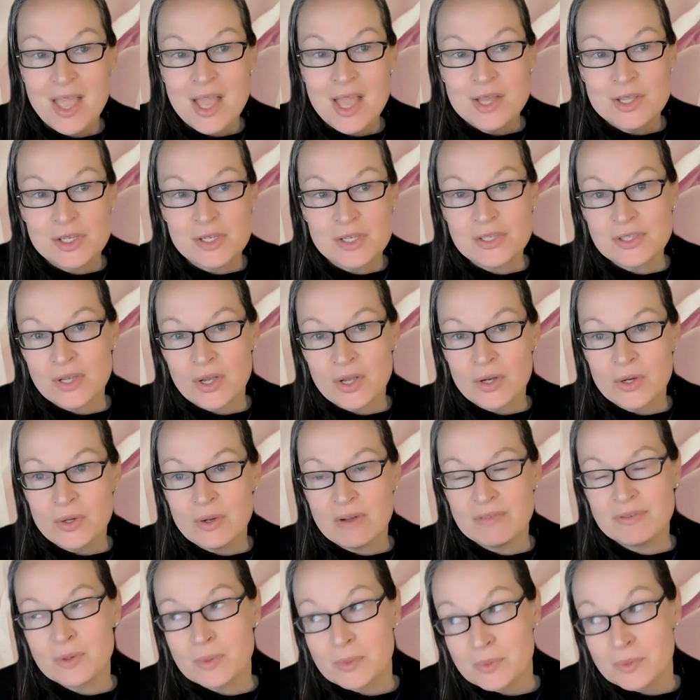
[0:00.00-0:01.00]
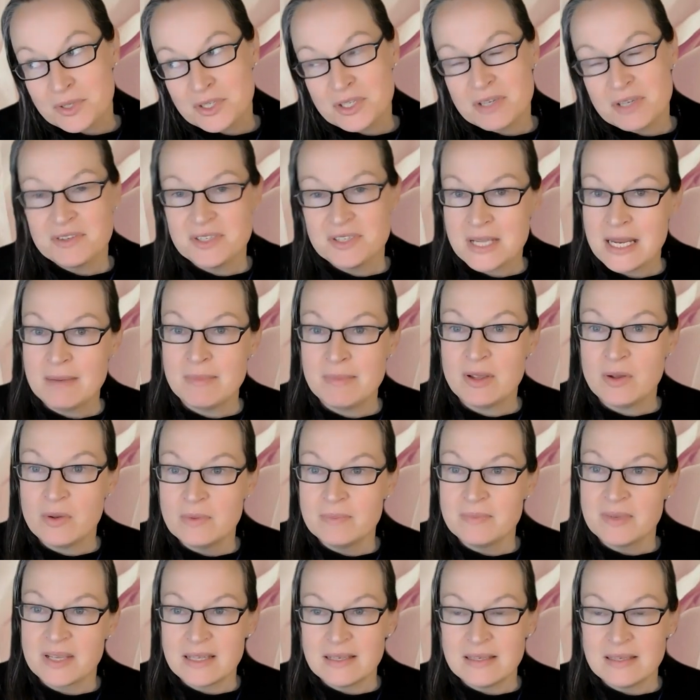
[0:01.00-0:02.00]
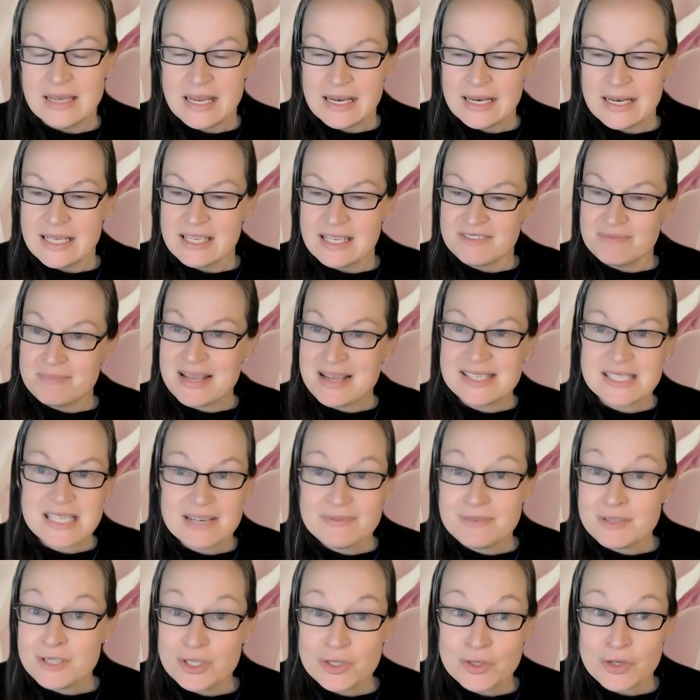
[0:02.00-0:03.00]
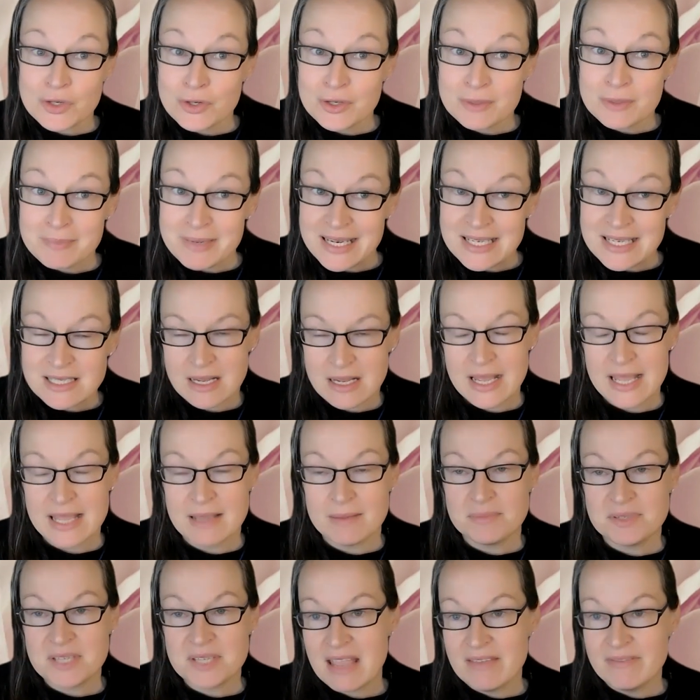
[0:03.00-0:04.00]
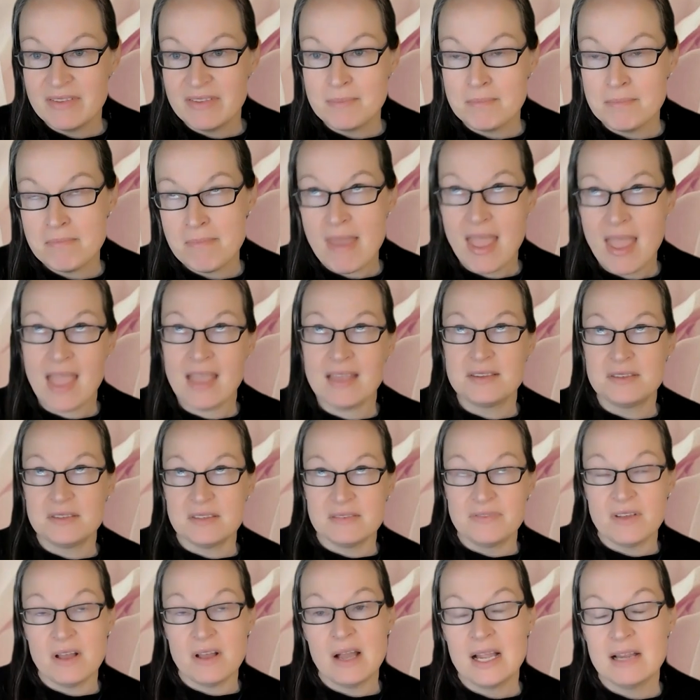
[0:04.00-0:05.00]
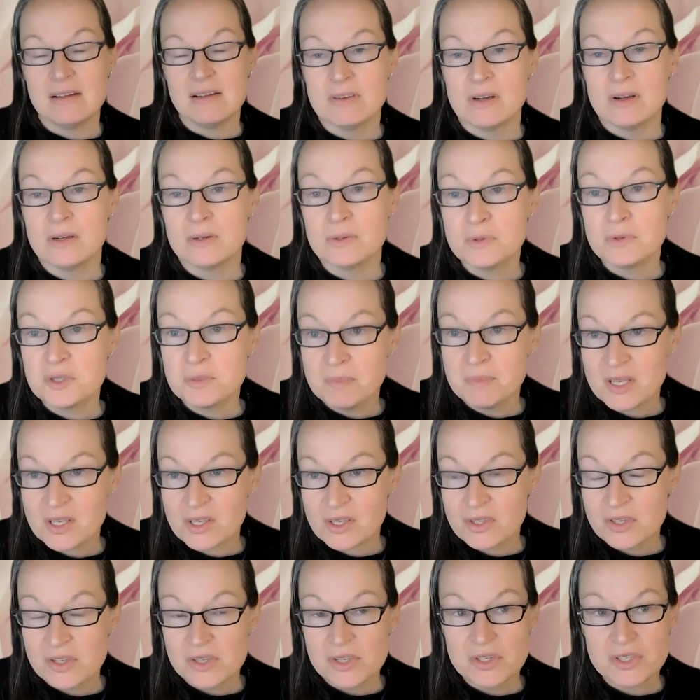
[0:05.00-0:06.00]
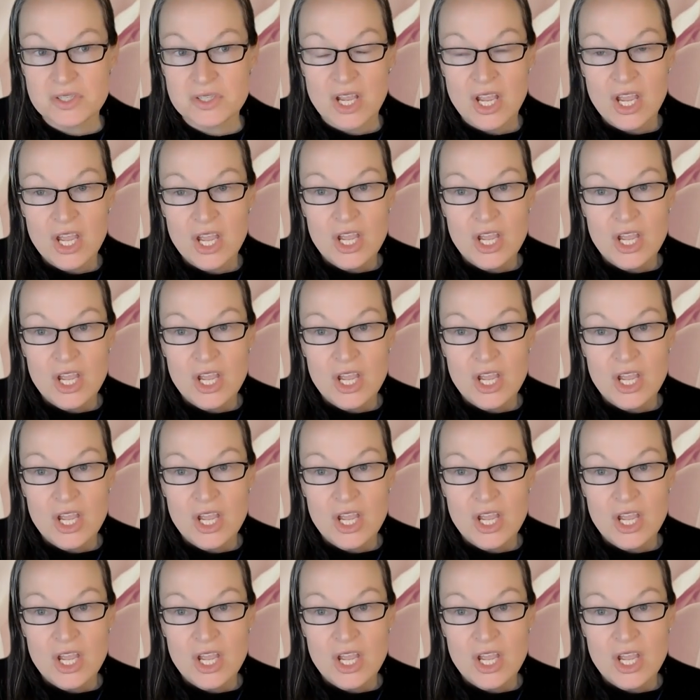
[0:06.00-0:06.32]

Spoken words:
So of course you've seen me nearly give myself a stroke many times, having massive eye rolls, because